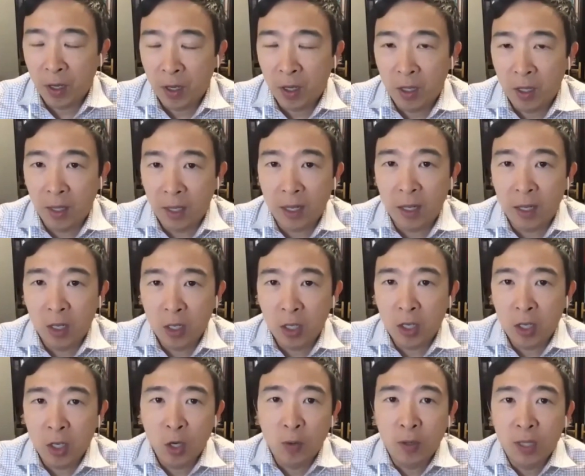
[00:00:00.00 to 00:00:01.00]
like,
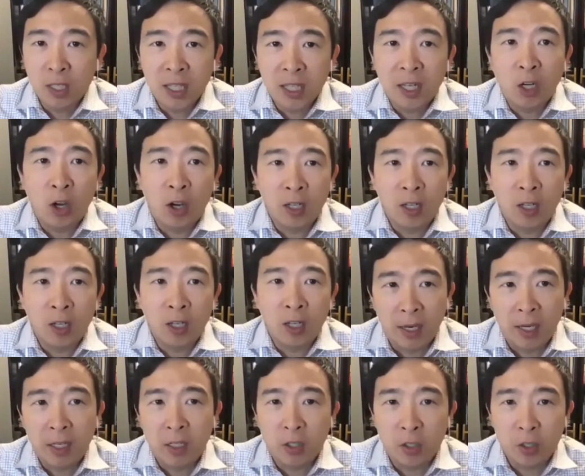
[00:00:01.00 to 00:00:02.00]
you know, this thing costs
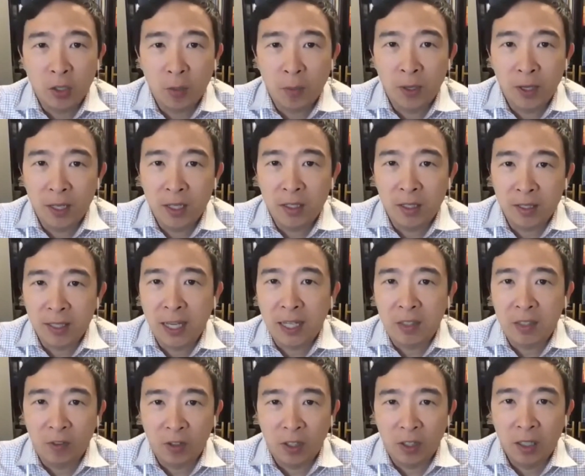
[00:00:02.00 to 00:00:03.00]
money, so you're pretty
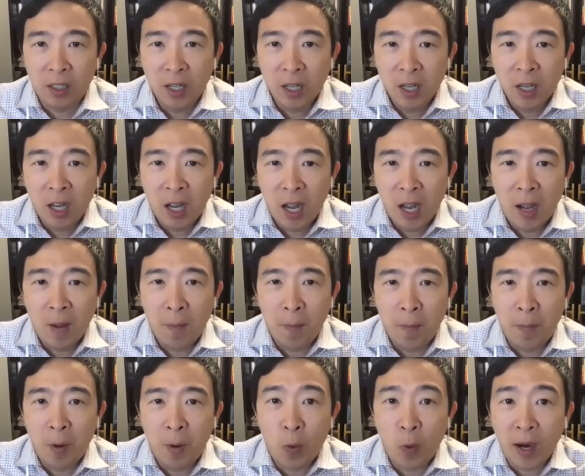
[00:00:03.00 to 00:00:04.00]
successful.
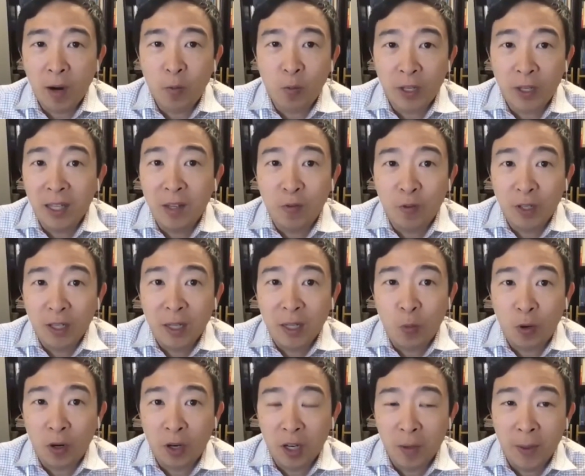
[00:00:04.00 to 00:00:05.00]
But we're really, really
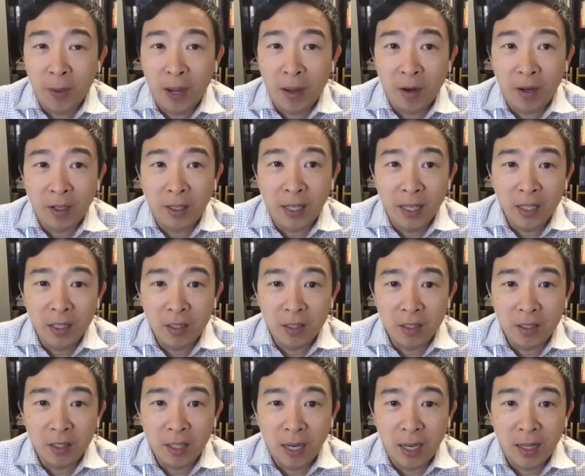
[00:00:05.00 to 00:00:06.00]
worried about our
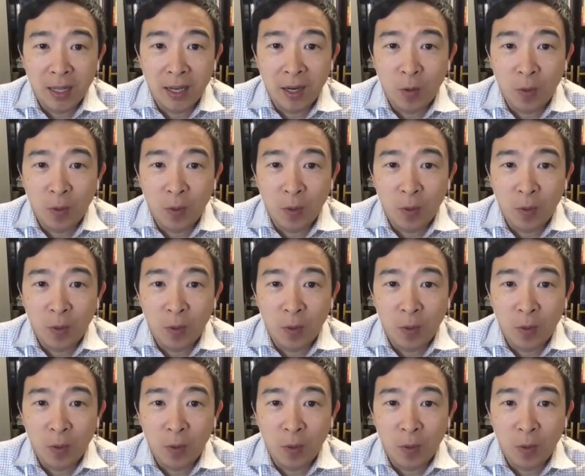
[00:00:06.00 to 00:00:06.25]
kids and their